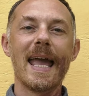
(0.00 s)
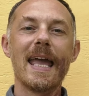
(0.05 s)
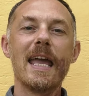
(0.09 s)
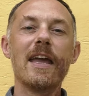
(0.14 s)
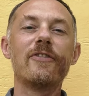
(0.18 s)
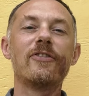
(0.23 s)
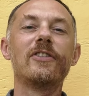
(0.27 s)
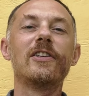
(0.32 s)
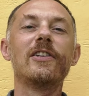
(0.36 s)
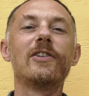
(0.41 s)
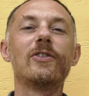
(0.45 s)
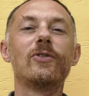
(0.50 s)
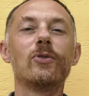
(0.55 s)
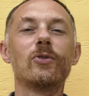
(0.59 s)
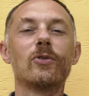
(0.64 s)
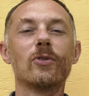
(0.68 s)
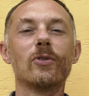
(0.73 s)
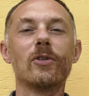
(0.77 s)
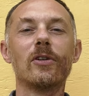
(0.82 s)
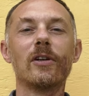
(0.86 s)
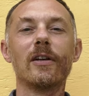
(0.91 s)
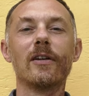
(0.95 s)
If this
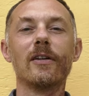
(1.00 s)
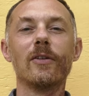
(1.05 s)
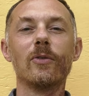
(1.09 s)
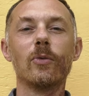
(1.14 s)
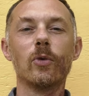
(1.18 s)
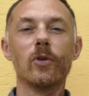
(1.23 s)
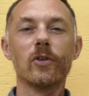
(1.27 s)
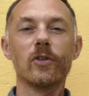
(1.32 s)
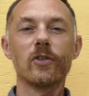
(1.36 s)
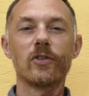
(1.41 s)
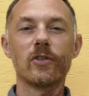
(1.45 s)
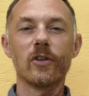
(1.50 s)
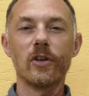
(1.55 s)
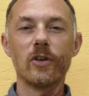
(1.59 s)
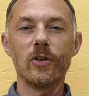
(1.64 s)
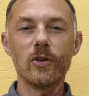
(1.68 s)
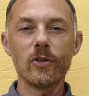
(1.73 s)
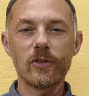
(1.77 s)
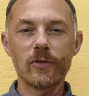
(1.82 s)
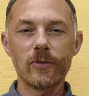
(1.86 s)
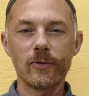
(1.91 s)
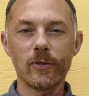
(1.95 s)
tutorial was
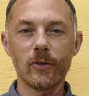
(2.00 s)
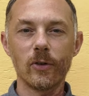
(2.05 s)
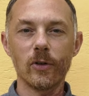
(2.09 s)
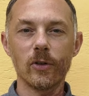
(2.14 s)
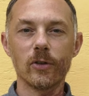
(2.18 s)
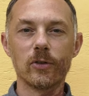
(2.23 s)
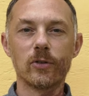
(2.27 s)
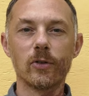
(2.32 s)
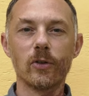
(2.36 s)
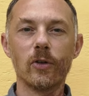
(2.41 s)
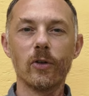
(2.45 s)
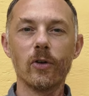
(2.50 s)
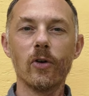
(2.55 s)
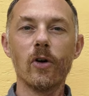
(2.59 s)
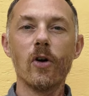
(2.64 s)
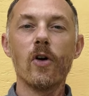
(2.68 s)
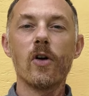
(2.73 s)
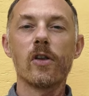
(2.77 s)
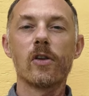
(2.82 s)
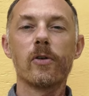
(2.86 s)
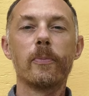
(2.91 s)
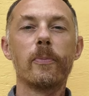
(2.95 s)
useful to
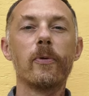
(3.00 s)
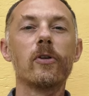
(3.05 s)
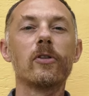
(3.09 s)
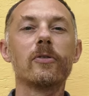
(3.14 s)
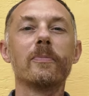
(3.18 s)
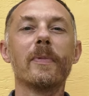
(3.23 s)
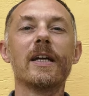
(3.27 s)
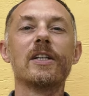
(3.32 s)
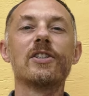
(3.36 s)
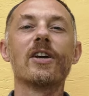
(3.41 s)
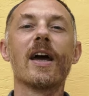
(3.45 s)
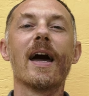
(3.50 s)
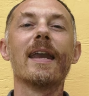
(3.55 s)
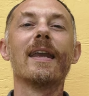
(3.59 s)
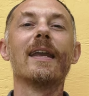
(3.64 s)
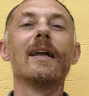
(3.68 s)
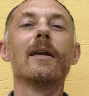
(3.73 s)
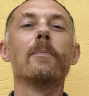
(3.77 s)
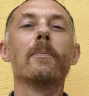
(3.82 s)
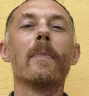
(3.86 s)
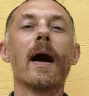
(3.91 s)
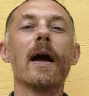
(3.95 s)
you, support my
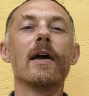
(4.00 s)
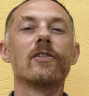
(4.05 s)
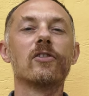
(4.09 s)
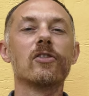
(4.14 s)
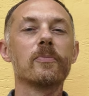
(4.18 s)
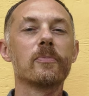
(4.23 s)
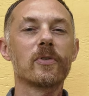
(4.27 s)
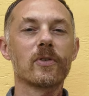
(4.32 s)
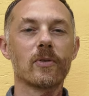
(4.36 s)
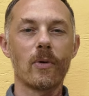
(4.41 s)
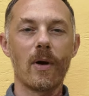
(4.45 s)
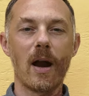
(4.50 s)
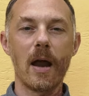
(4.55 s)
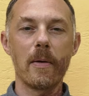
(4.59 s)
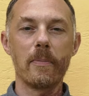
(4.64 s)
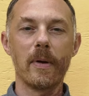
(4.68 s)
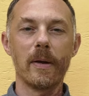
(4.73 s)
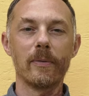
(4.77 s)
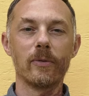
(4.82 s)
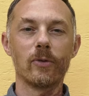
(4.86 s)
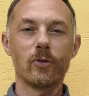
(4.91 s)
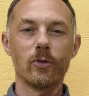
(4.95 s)
channel by
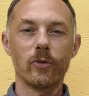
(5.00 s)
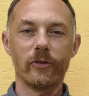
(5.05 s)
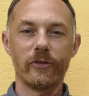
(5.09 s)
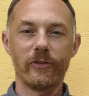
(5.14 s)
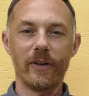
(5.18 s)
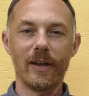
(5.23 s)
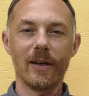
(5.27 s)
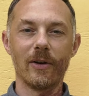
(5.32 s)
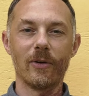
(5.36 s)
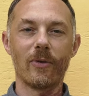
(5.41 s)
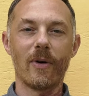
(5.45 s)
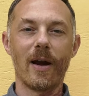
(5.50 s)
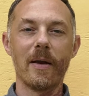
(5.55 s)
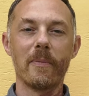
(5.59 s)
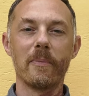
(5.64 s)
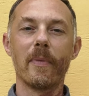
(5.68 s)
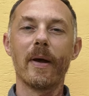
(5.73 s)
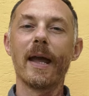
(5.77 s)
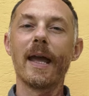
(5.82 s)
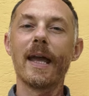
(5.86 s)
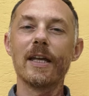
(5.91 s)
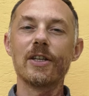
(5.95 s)
subscribing to
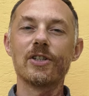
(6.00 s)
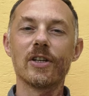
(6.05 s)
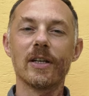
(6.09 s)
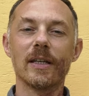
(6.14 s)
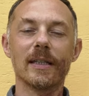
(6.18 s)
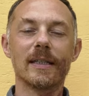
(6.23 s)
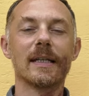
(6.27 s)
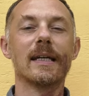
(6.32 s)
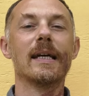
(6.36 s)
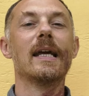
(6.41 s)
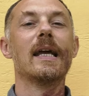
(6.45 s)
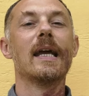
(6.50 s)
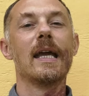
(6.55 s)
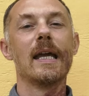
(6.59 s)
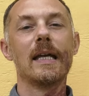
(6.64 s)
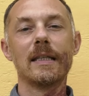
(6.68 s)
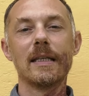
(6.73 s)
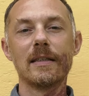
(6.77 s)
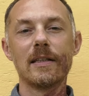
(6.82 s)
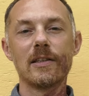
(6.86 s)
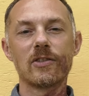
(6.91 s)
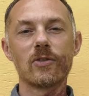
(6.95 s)
FinCrime Agent.
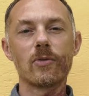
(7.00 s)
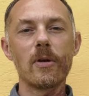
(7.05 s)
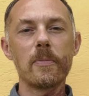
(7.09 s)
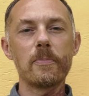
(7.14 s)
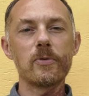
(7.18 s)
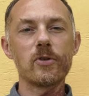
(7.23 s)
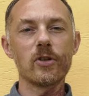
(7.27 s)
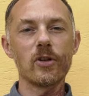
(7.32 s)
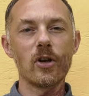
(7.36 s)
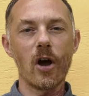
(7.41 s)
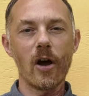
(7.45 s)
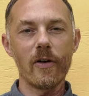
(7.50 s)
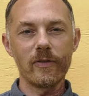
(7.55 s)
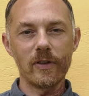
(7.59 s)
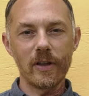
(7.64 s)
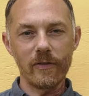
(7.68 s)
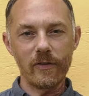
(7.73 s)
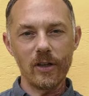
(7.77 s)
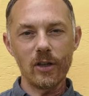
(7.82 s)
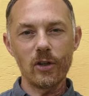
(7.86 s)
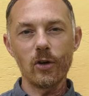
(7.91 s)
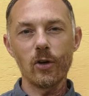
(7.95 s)
In the description of
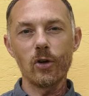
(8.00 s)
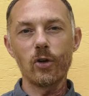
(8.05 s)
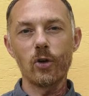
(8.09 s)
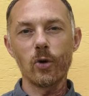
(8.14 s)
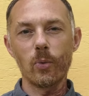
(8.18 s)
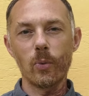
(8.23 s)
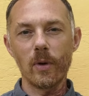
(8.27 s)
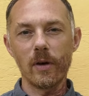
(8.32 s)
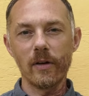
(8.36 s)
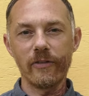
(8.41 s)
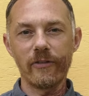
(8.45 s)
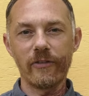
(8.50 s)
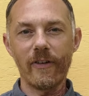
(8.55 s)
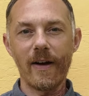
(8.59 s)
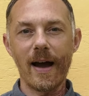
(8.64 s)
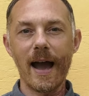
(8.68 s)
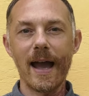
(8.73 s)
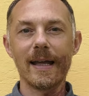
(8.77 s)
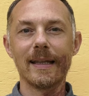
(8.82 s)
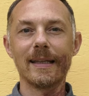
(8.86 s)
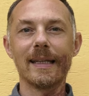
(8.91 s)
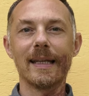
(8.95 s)
the video you will
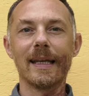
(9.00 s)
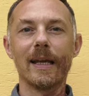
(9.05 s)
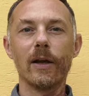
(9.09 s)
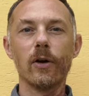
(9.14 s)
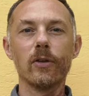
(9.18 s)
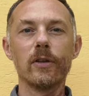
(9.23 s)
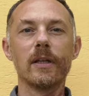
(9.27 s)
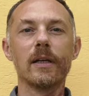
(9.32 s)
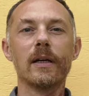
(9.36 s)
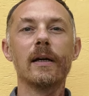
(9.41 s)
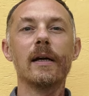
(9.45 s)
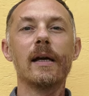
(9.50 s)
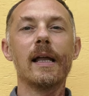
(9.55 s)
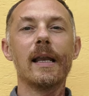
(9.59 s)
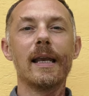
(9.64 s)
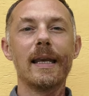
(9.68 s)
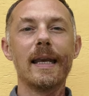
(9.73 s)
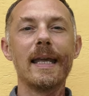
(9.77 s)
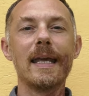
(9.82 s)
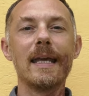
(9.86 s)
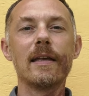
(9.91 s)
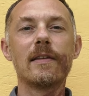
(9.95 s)
find the other
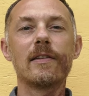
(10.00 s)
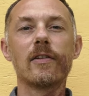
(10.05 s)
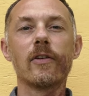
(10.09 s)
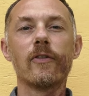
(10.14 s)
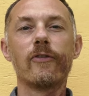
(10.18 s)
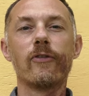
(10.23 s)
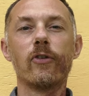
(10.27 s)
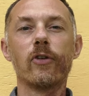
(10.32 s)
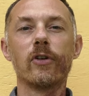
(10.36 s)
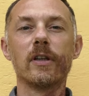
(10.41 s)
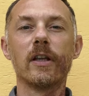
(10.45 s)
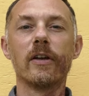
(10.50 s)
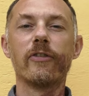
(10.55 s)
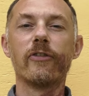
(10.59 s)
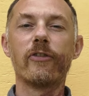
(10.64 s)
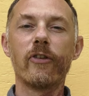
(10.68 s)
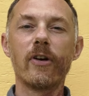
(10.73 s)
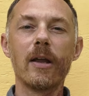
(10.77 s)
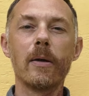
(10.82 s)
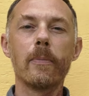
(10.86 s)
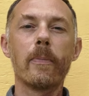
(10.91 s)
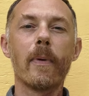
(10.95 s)
links for the
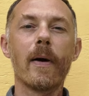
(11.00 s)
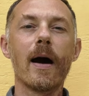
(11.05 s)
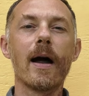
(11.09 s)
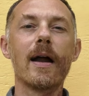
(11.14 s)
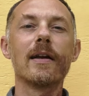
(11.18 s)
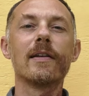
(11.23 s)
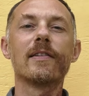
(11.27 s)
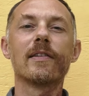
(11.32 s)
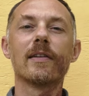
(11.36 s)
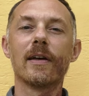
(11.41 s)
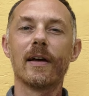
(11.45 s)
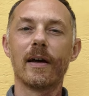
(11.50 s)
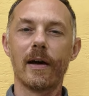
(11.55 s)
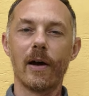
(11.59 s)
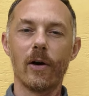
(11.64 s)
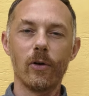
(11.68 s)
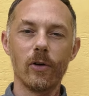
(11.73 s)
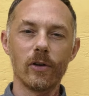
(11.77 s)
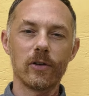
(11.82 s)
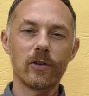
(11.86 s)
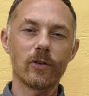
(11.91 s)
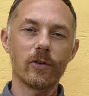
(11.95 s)
free parts
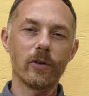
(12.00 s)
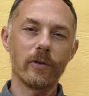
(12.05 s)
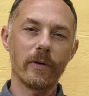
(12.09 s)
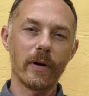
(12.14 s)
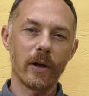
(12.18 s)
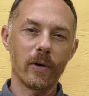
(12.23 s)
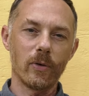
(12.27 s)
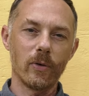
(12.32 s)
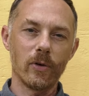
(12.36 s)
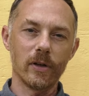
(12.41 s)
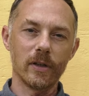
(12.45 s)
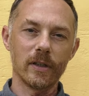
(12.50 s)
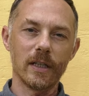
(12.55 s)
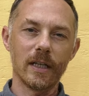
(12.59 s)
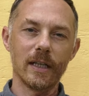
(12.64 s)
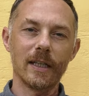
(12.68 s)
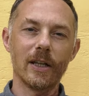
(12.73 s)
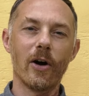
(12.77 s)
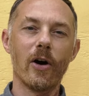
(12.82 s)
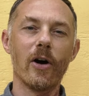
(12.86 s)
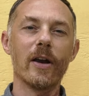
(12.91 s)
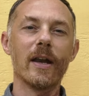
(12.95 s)
also
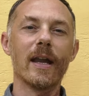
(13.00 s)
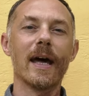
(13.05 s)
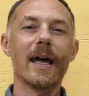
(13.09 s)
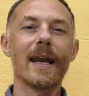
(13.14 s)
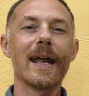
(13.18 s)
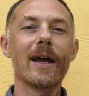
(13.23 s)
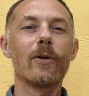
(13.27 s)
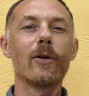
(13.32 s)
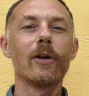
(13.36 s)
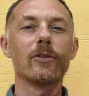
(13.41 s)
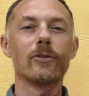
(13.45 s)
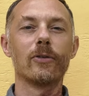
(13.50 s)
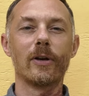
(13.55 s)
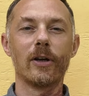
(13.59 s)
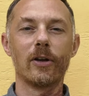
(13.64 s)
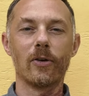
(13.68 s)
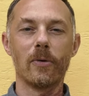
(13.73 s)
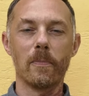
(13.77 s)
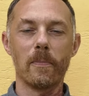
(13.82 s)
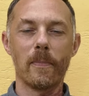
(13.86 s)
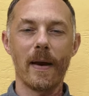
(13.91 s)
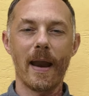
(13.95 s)
recorded on regulatory
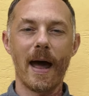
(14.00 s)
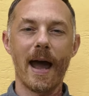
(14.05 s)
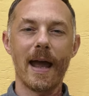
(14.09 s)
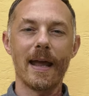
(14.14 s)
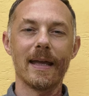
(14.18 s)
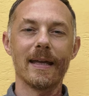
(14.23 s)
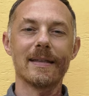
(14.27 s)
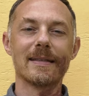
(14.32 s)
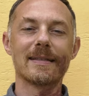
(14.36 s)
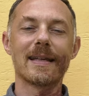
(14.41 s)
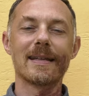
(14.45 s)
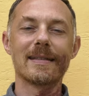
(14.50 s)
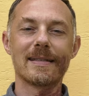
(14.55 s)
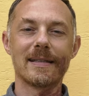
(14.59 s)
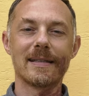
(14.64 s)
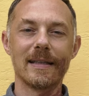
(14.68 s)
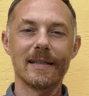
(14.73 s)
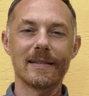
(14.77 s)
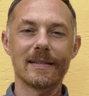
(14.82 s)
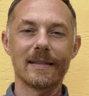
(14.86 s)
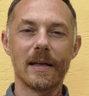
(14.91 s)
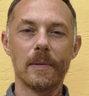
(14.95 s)
compliance
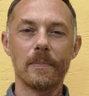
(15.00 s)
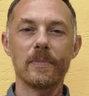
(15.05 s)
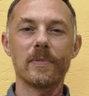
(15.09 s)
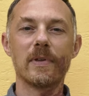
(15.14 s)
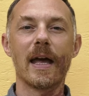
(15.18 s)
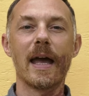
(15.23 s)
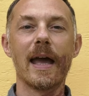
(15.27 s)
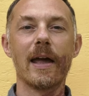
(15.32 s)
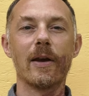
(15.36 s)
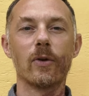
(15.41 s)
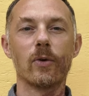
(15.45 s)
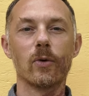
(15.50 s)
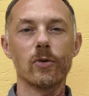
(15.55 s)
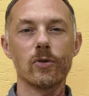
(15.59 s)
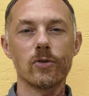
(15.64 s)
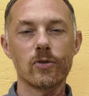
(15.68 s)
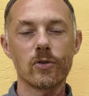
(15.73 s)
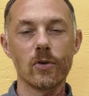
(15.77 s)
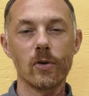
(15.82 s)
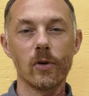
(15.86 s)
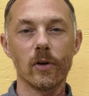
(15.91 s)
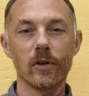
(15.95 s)
systems and
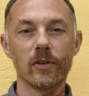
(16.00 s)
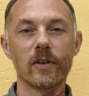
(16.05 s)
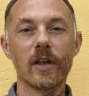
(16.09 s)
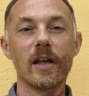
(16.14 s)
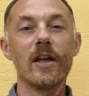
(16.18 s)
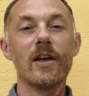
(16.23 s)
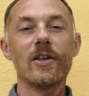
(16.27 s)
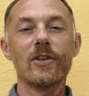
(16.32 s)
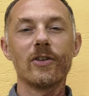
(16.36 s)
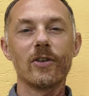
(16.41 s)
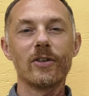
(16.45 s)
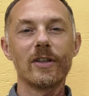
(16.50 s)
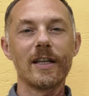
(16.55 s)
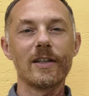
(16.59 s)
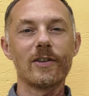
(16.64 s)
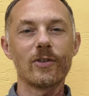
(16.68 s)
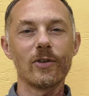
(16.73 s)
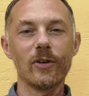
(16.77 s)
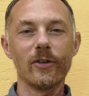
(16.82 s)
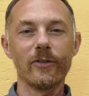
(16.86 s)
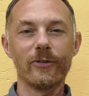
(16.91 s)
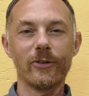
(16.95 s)
controls. So
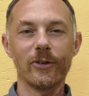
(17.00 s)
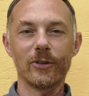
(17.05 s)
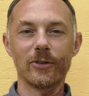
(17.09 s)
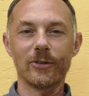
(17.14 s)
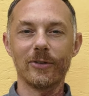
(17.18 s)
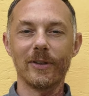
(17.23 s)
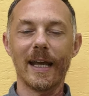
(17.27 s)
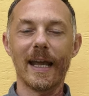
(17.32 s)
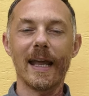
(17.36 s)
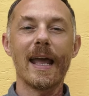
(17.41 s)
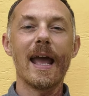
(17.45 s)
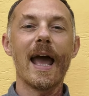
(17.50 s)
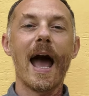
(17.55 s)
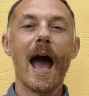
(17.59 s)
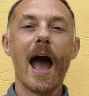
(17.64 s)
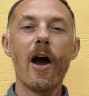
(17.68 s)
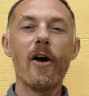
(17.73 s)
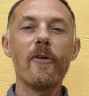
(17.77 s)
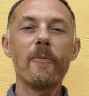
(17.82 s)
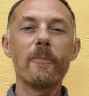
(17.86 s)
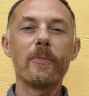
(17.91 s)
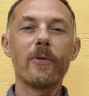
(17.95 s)
that's all for today.
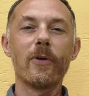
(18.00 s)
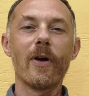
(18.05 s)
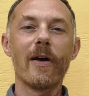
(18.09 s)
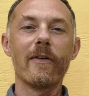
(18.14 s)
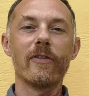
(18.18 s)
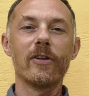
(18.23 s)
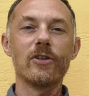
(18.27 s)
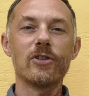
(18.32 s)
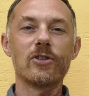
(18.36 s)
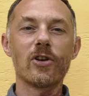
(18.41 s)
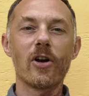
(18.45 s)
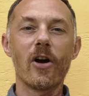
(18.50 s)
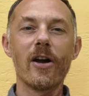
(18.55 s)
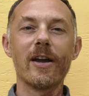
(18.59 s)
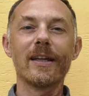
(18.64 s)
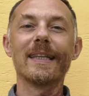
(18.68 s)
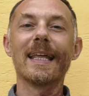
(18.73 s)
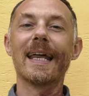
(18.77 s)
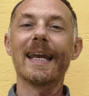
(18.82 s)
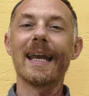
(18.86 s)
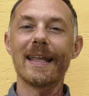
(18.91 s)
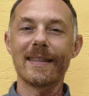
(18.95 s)
I hope you have
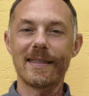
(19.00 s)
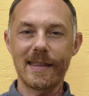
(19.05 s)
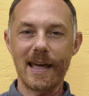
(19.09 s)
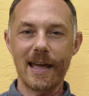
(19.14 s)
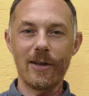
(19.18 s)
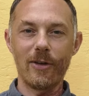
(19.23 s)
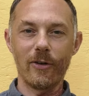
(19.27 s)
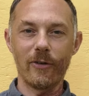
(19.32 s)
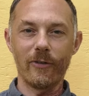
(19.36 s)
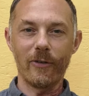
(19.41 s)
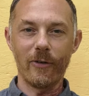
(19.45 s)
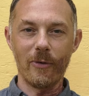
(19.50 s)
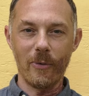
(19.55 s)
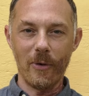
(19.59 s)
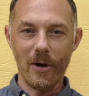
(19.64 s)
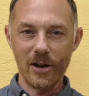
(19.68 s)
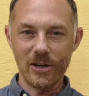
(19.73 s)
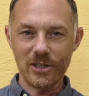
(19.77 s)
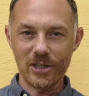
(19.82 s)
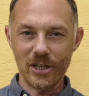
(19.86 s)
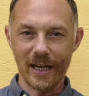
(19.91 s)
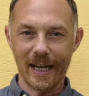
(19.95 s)
enjoyed and thank you for
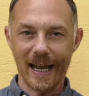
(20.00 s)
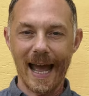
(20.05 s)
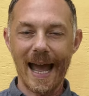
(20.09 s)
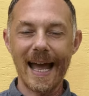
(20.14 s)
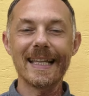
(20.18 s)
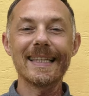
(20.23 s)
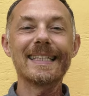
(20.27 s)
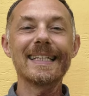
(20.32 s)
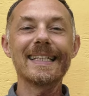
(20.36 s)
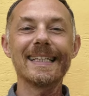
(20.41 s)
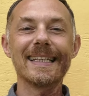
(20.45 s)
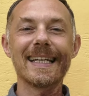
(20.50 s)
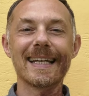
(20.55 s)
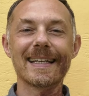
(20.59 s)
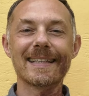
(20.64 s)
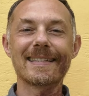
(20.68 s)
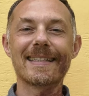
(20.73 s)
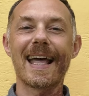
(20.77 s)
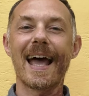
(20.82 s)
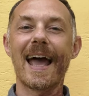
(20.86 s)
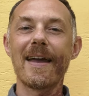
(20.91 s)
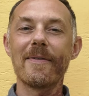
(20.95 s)
watching. Until
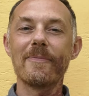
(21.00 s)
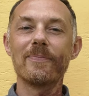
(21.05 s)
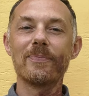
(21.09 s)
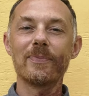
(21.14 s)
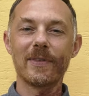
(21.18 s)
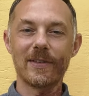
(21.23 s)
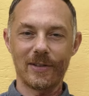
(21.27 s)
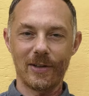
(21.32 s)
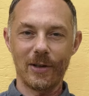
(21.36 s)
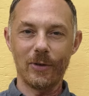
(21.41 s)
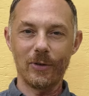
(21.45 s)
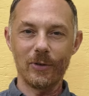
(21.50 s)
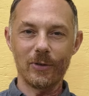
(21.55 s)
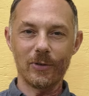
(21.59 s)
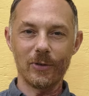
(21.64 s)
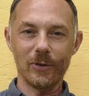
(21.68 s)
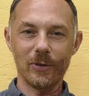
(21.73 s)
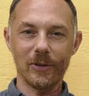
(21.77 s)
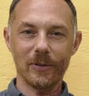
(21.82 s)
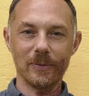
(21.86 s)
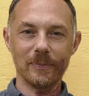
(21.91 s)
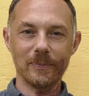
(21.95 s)
next time, see you
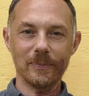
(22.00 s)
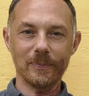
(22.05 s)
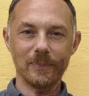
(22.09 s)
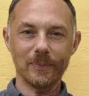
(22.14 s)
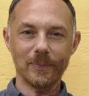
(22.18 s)
soon.